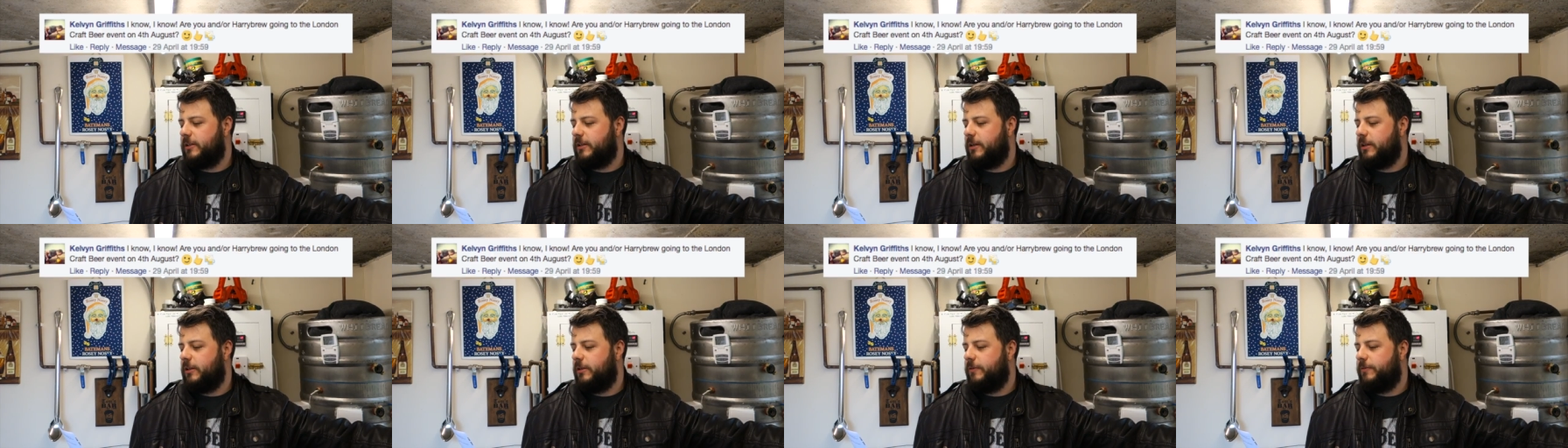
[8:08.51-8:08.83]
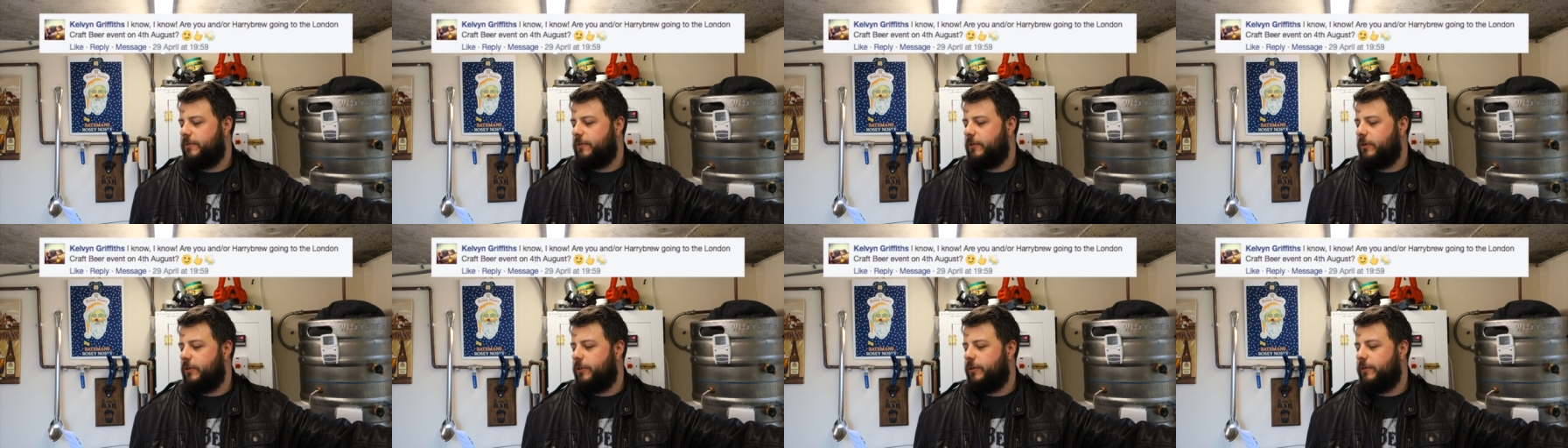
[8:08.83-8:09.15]
on the
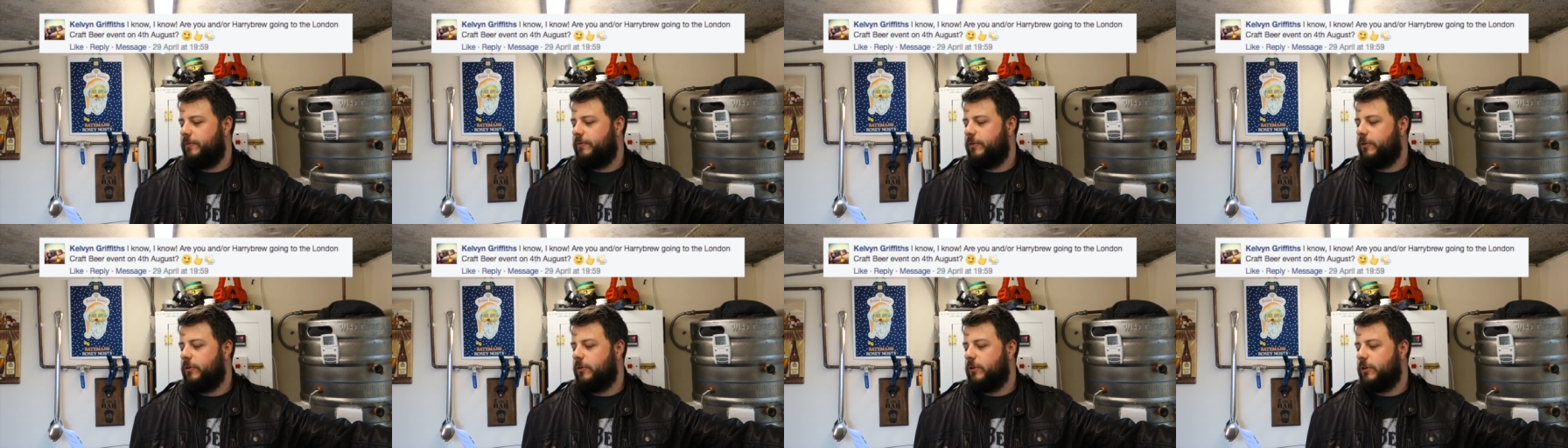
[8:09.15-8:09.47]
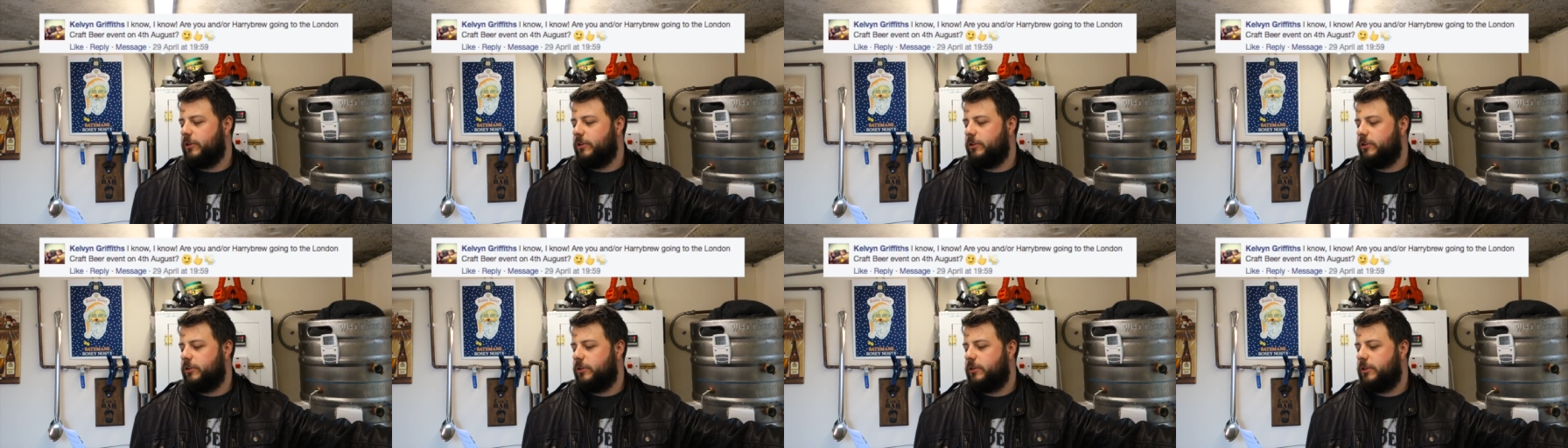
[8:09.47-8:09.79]
fourth of
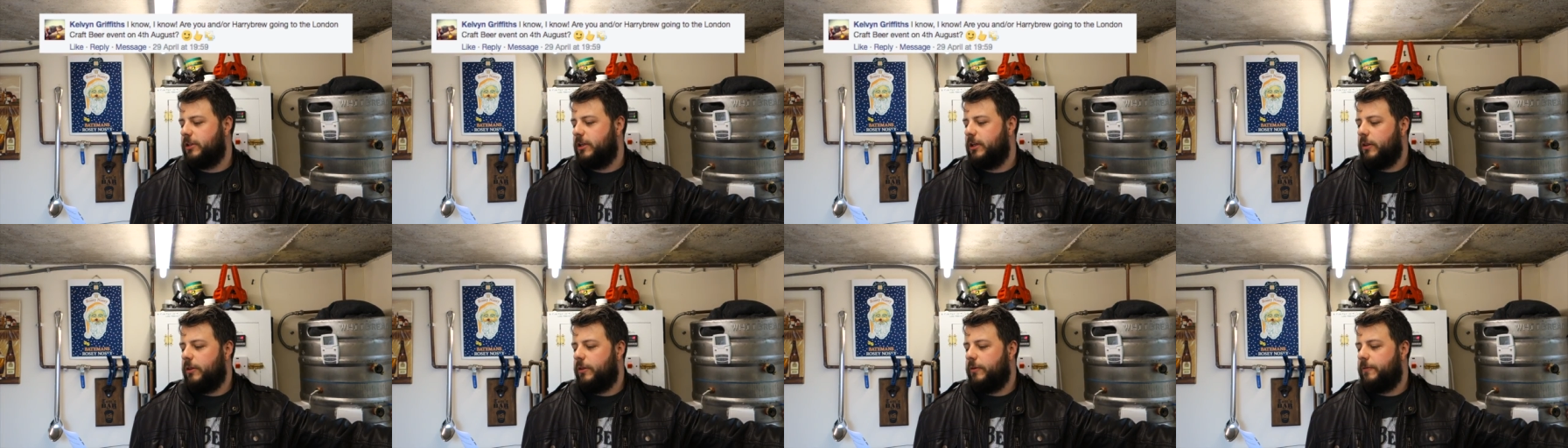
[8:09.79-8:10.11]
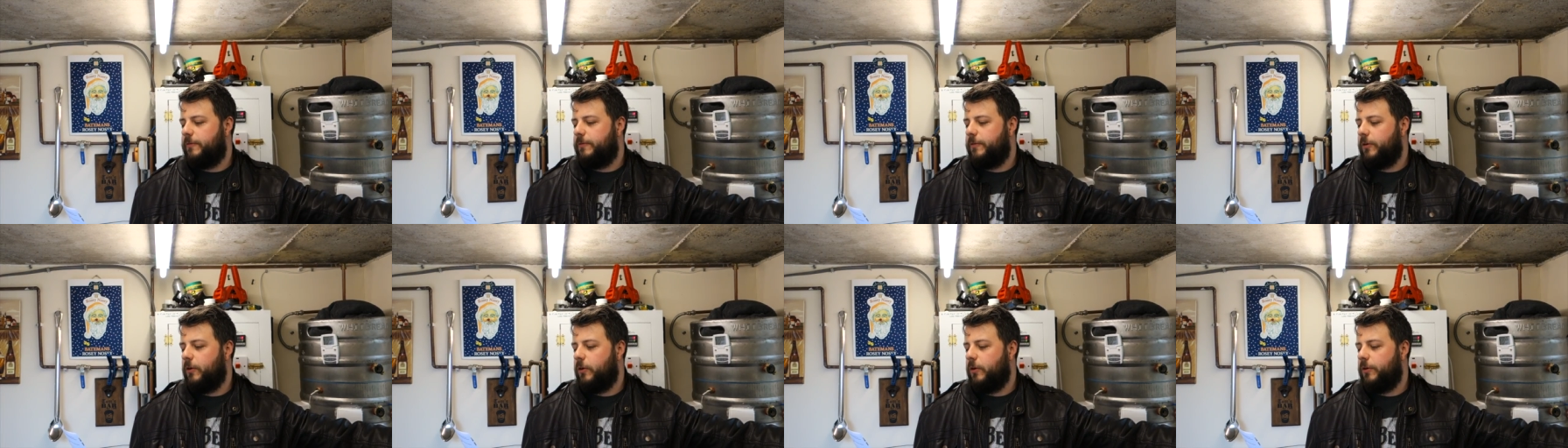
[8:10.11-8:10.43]
August? The
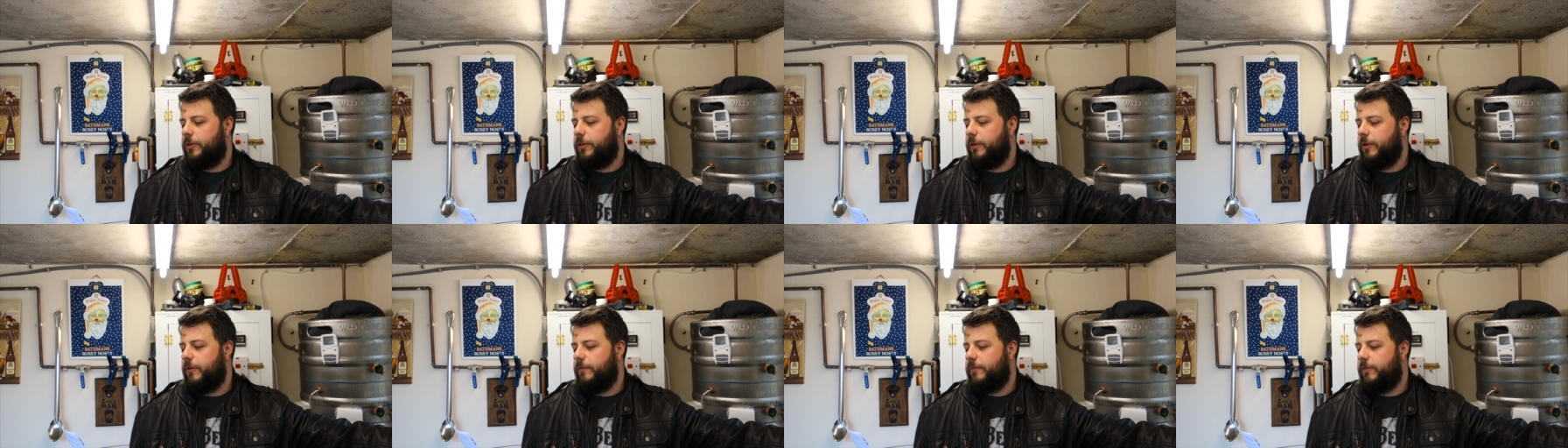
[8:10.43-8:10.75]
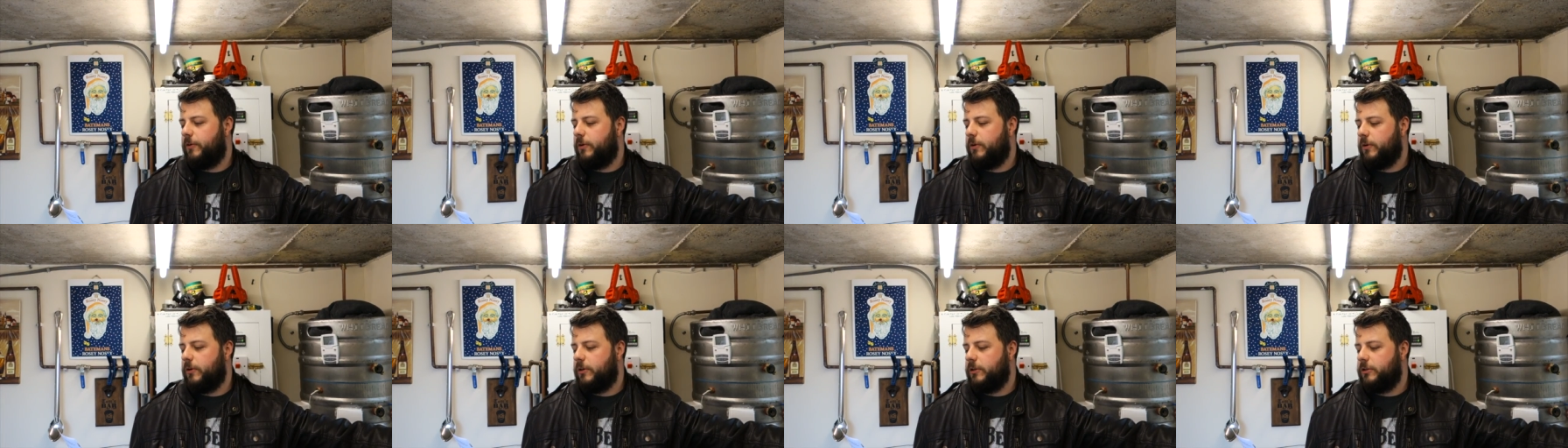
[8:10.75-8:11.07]
fourth of
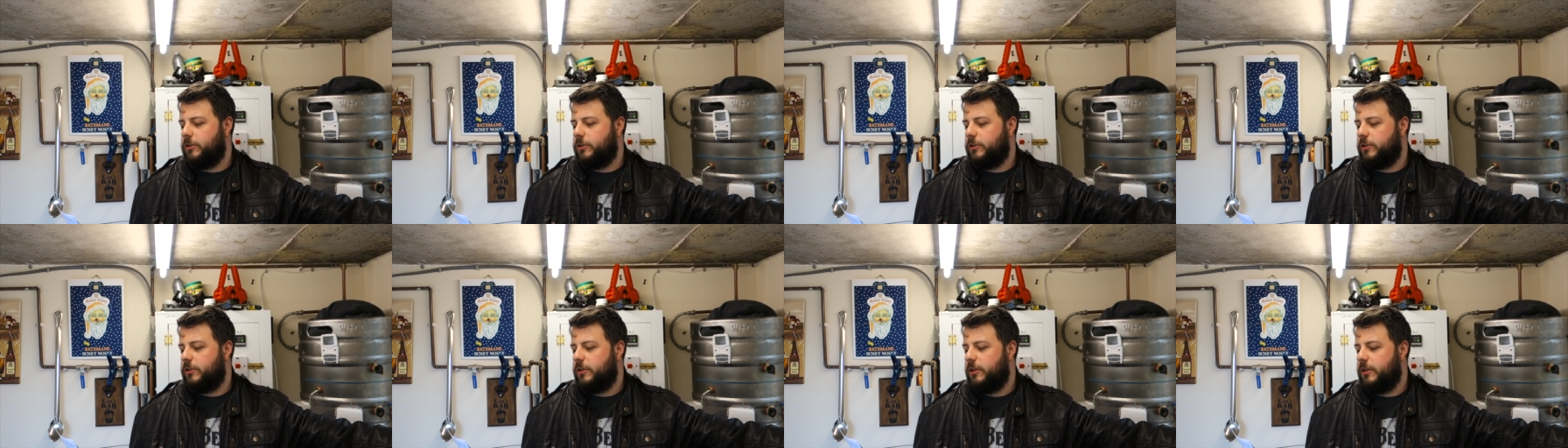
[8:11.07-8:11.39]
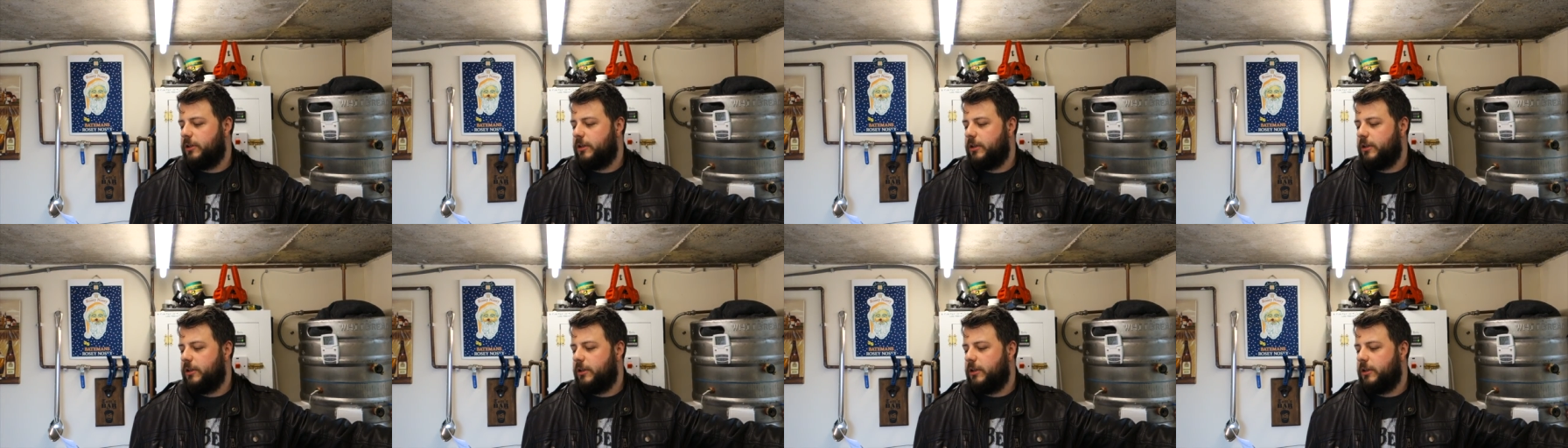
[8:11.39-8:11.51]
August.